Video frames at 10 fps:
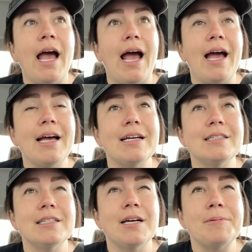
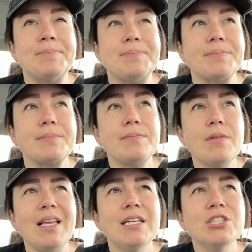and,
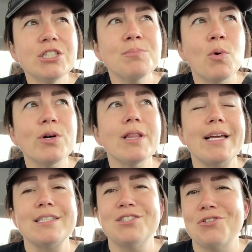just more
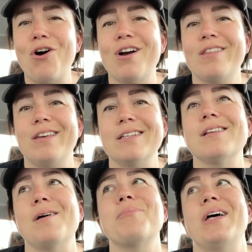like stock things
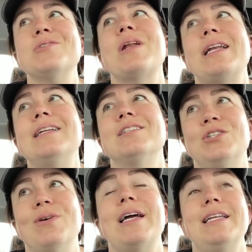up. That's what I need to
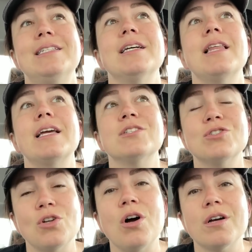do. I need to like
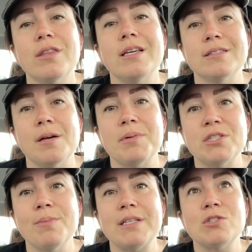stock things up
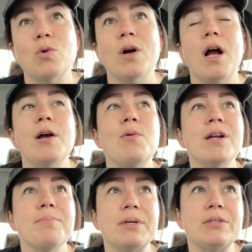into my store. I want
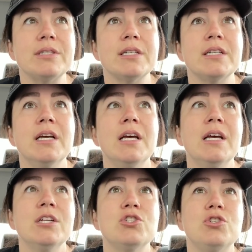to build it
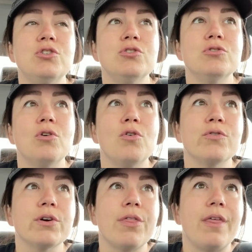to
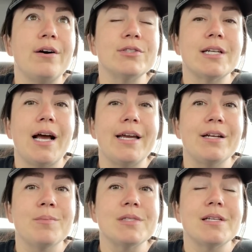over 1,000
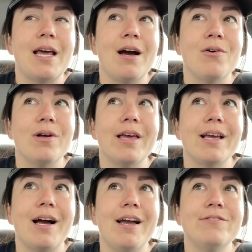items now.
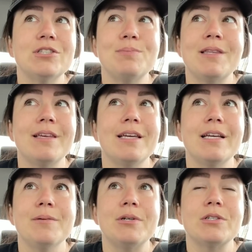Like I've just been
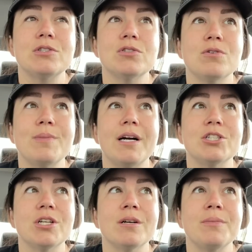thinking about it so
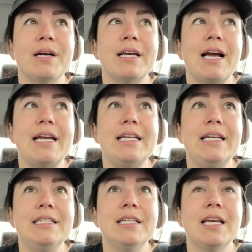much, and I'm like, I
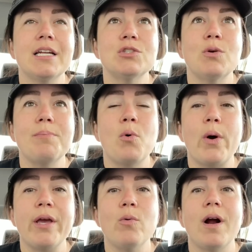need to get to a
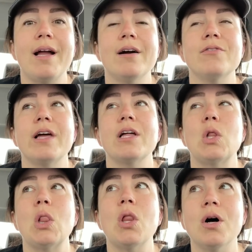point where I have like
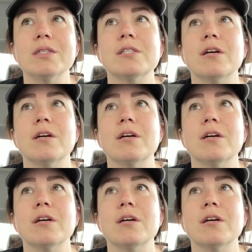lots